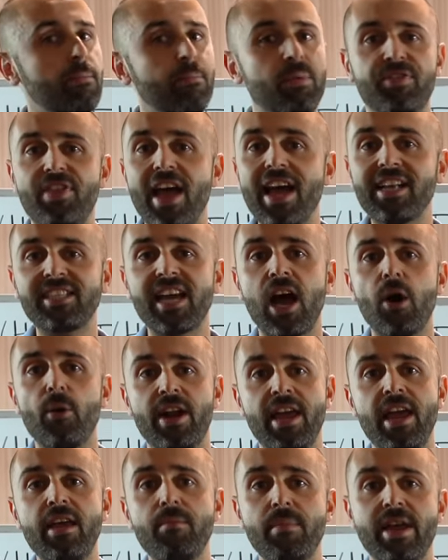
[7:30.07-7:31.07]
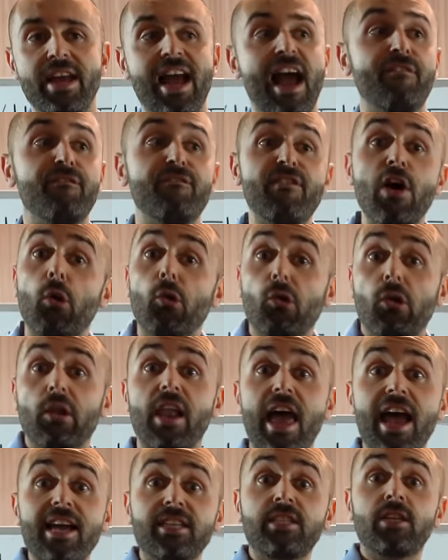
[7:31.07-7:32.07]
but that's how it hit me. I felt
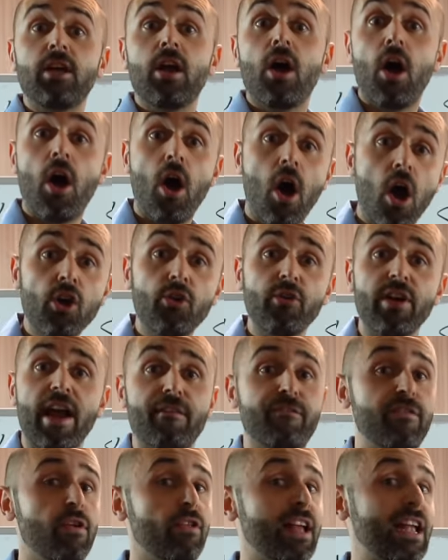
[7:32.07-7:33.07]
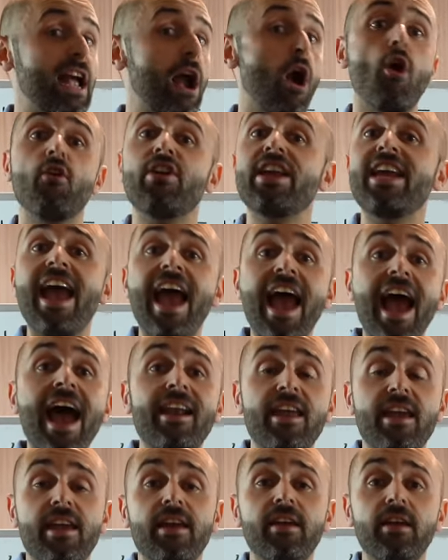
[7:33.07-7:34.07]
less hungry. I felt like I already
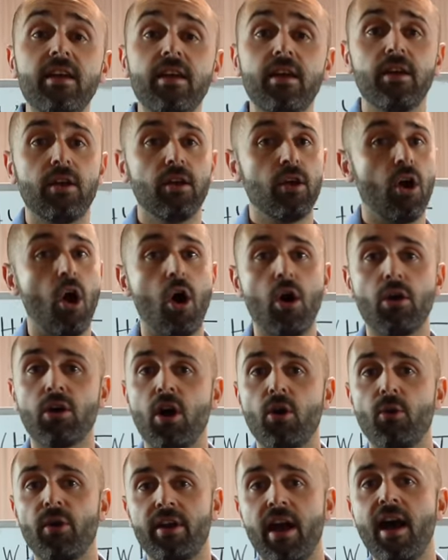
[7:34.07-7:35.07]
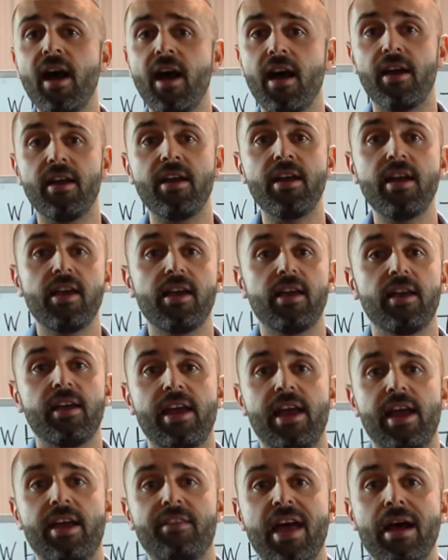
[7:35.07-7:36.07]
had it all going on.
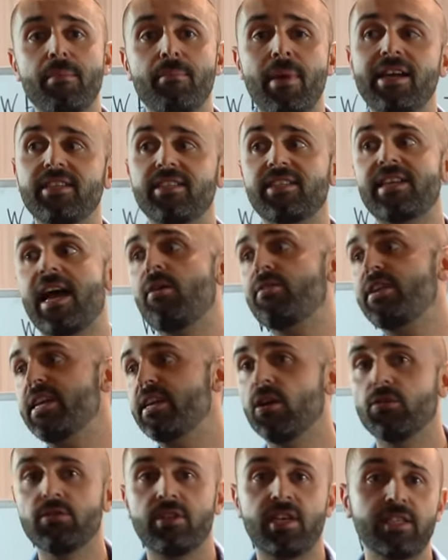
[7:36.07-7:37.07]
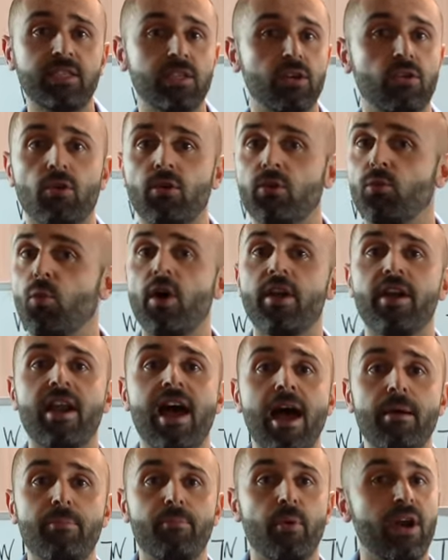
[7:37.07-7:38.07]
And that might sound egotistical and
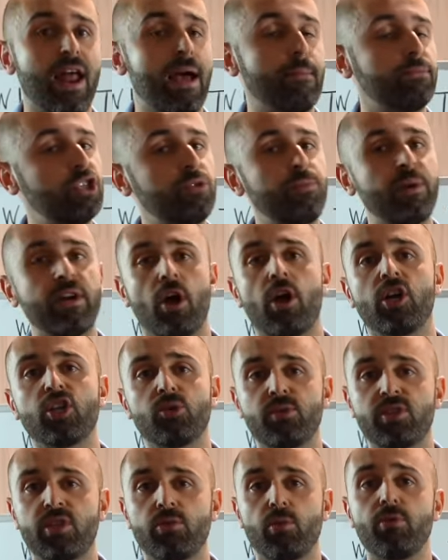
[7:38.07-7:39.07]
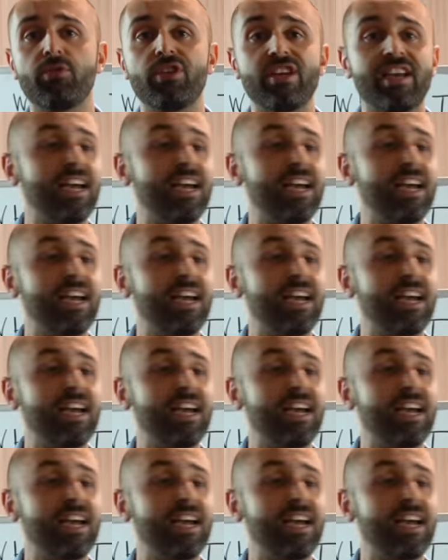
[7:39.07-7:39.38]
whatnot, but I'm just being 100% real with you